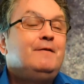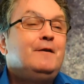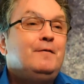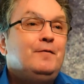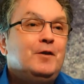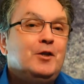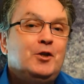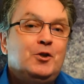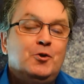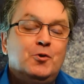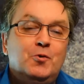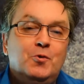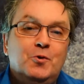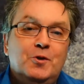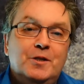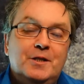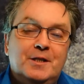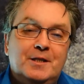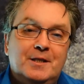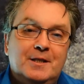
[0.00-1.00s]
fifty
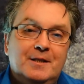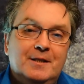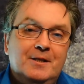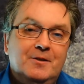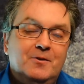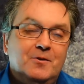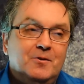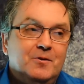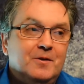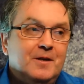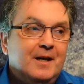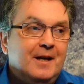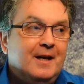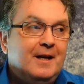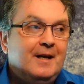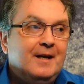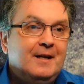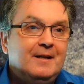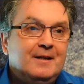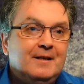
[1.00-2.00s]
shows, you know,
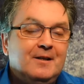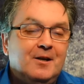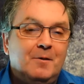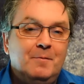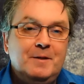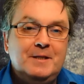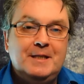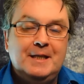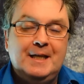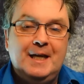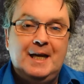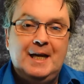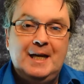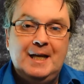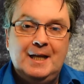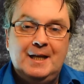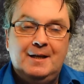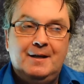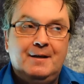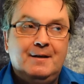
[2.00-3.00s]
uh, coming
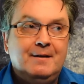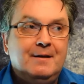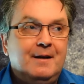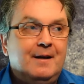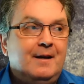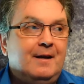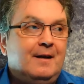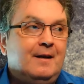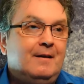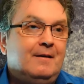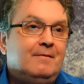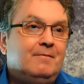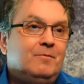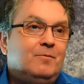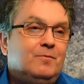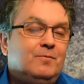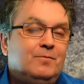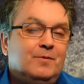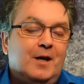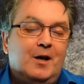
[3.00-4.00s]
together. Uh,
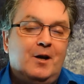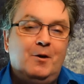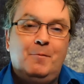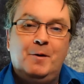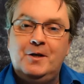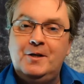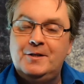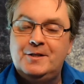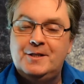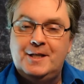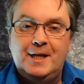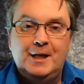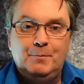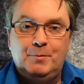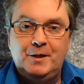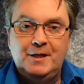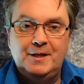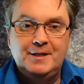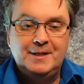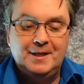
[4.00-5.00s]
how am I going to
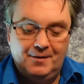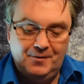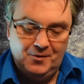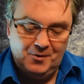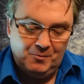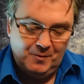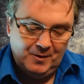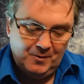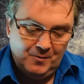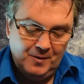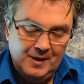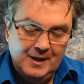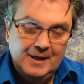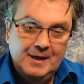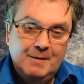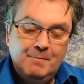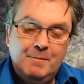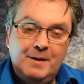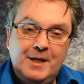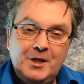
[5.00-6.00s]
celebrate it? I thought, well,
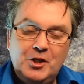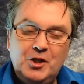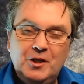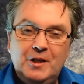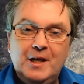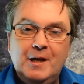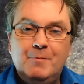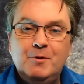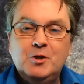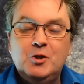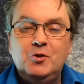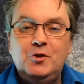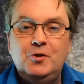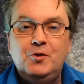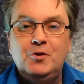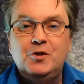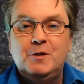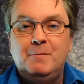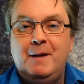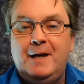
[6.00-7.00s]
initially I was going
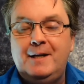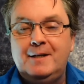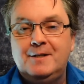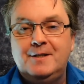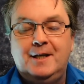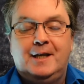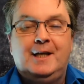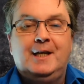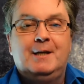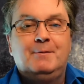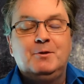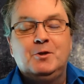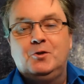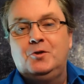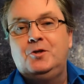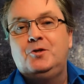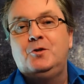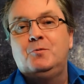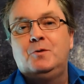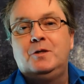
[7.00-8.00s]
to do some editing, and I was
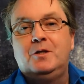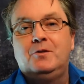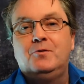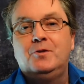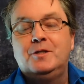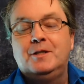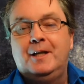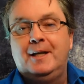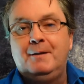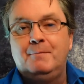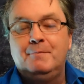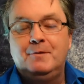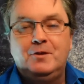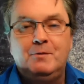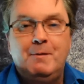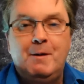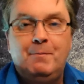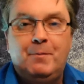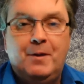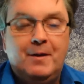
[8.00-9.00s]
going to do one of those. Like, do
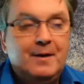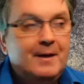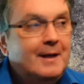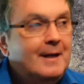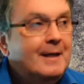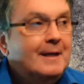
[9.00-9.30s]
you remember,